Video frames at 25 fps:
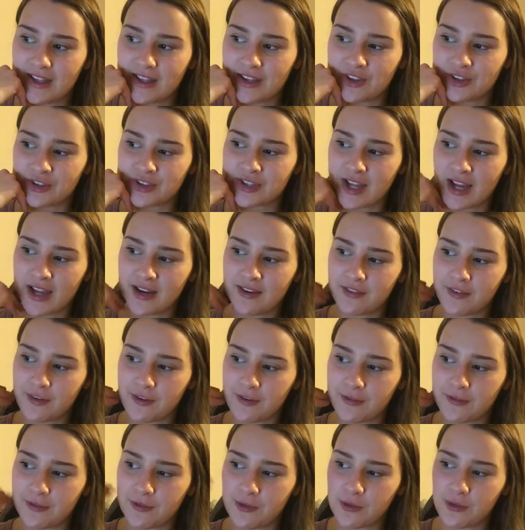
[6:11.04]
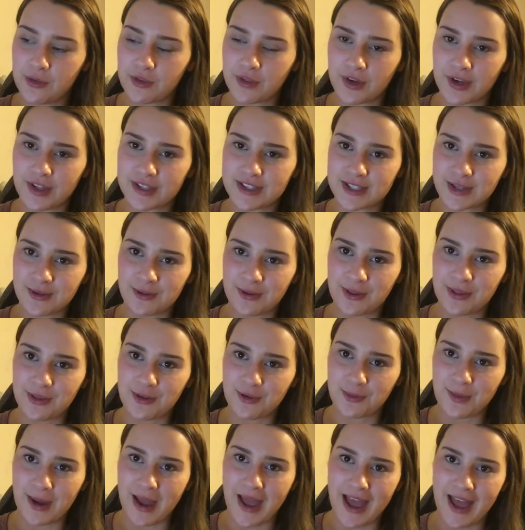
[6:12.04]
there's kind of a few thoughts going
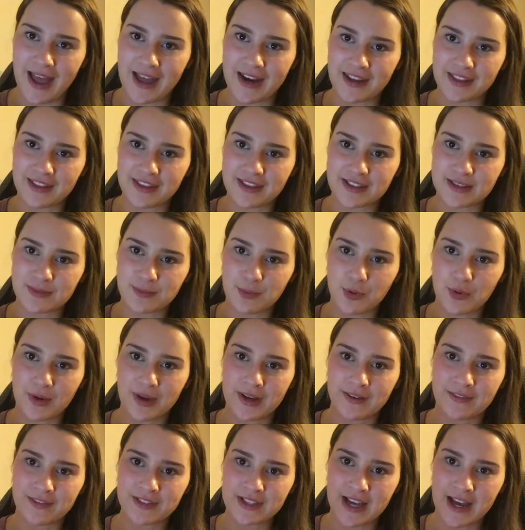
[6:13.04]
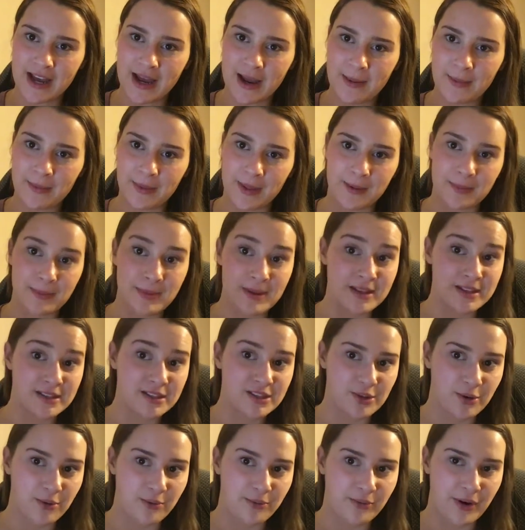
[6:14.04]
through my head at this point of time, like being
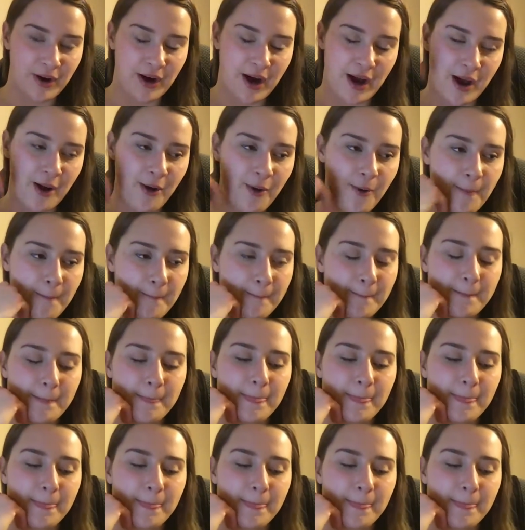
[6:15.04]
so far out.